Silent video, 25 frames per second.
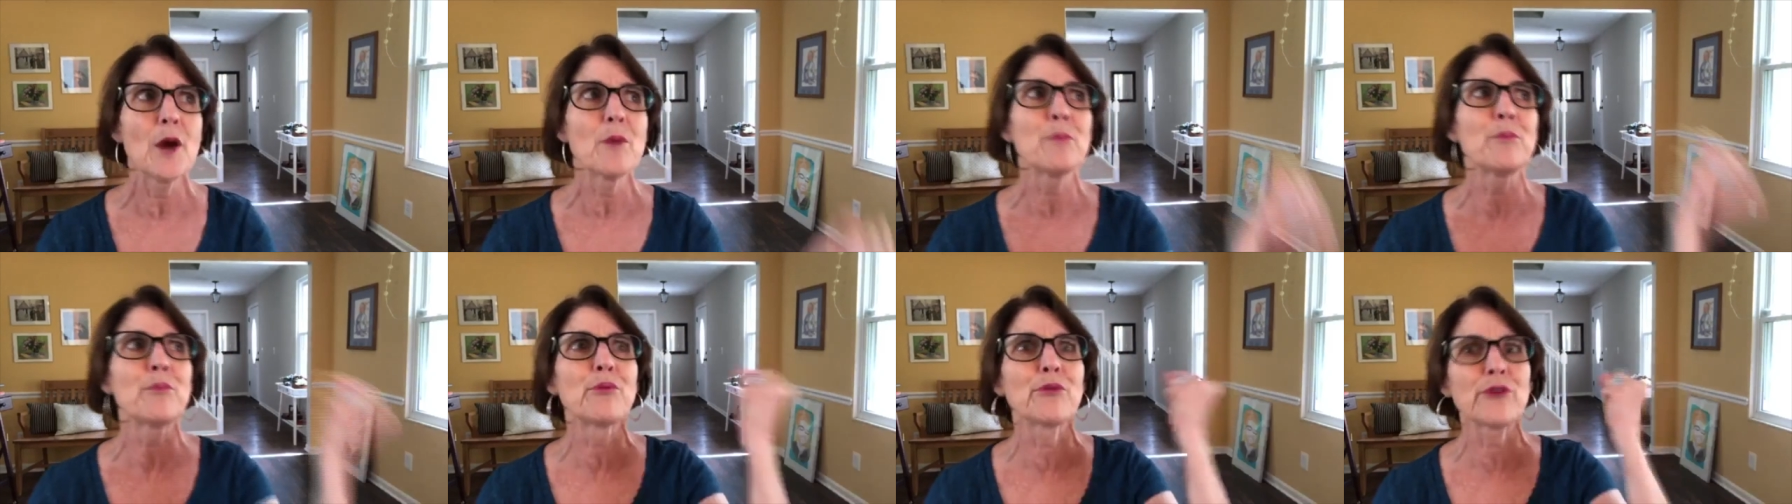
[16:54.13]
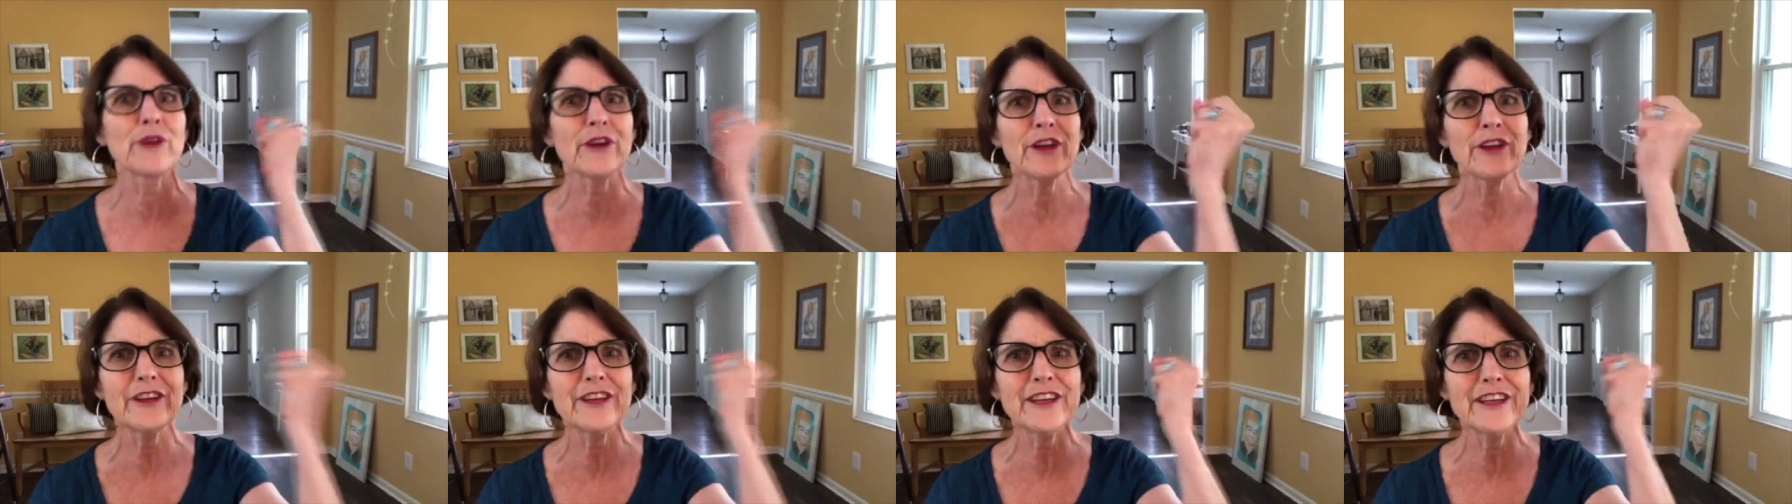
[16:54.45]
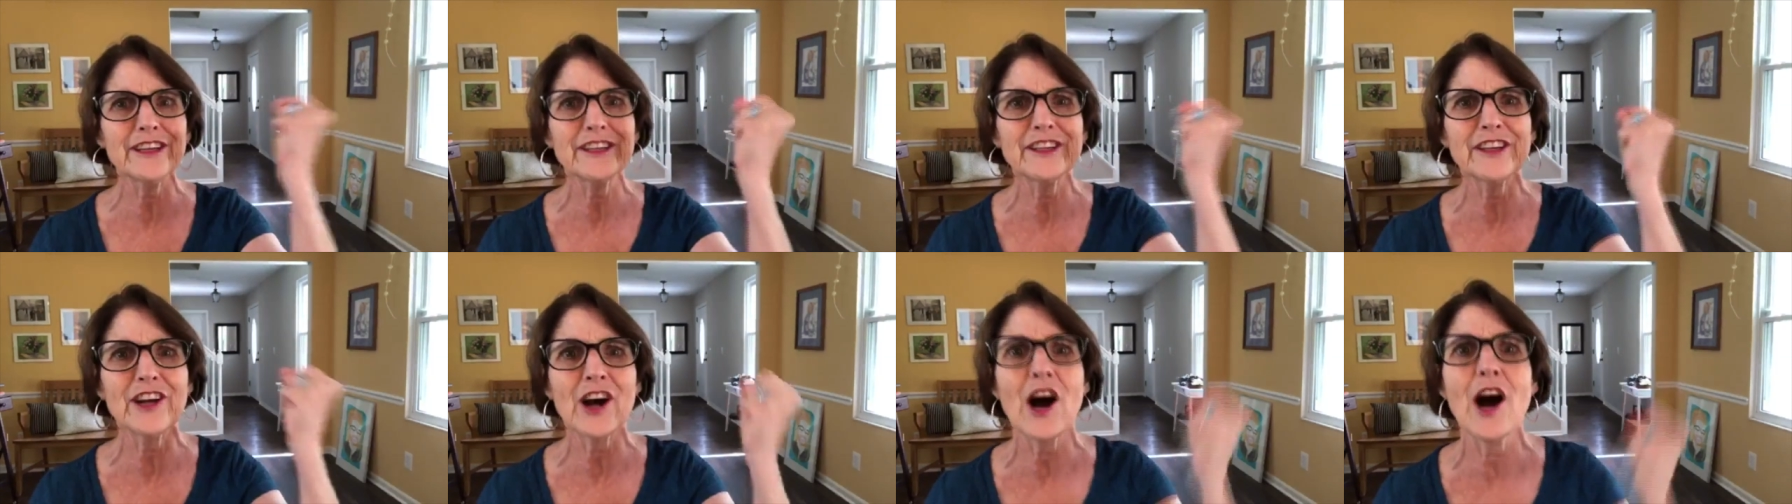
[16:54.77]

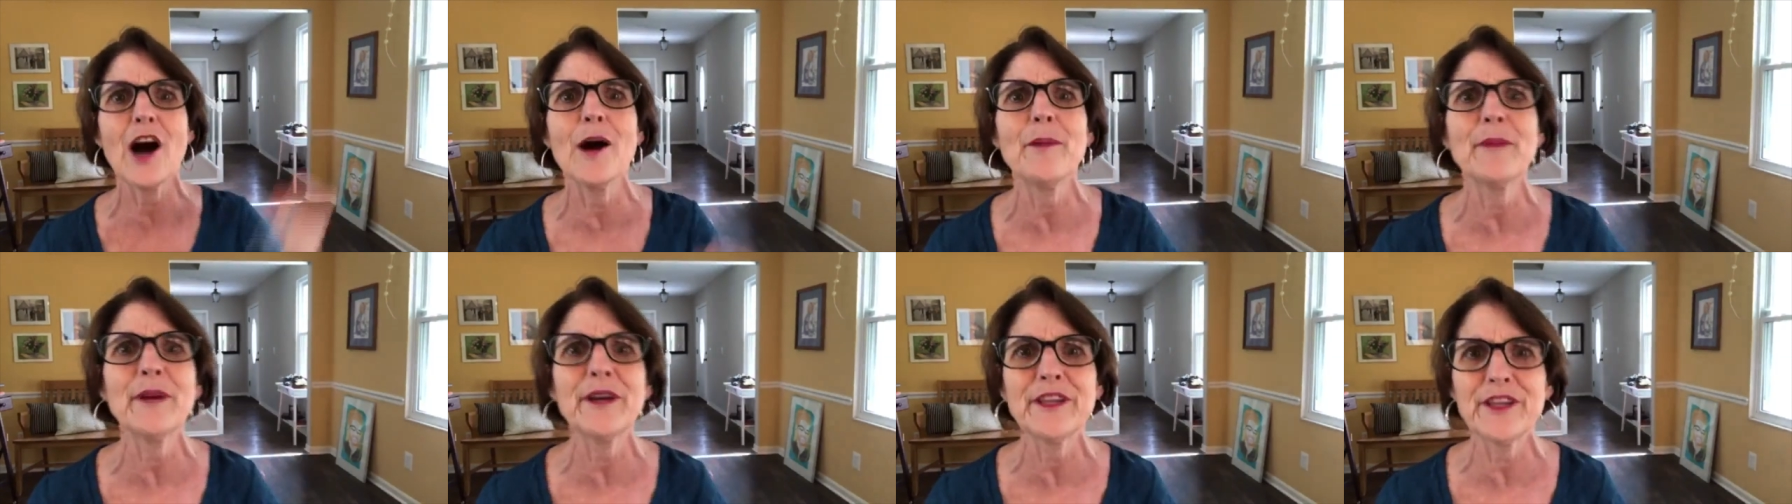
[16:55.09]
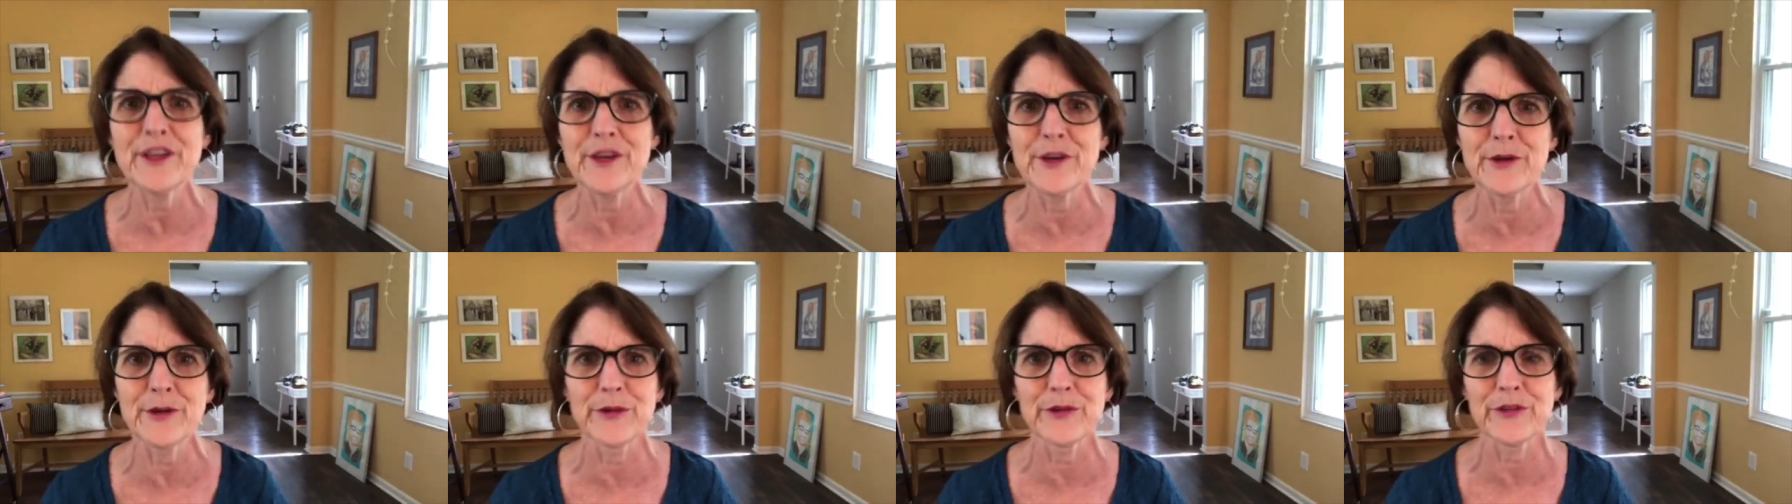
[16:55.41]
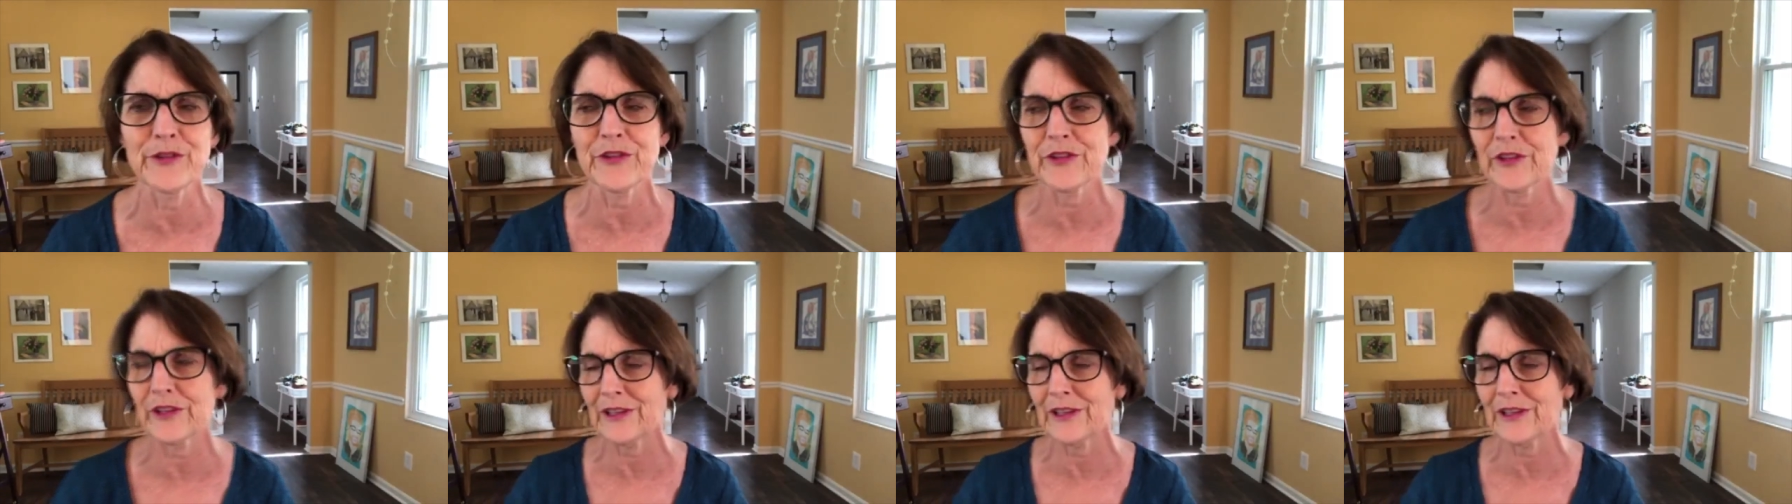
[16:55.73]
brilliant comma use,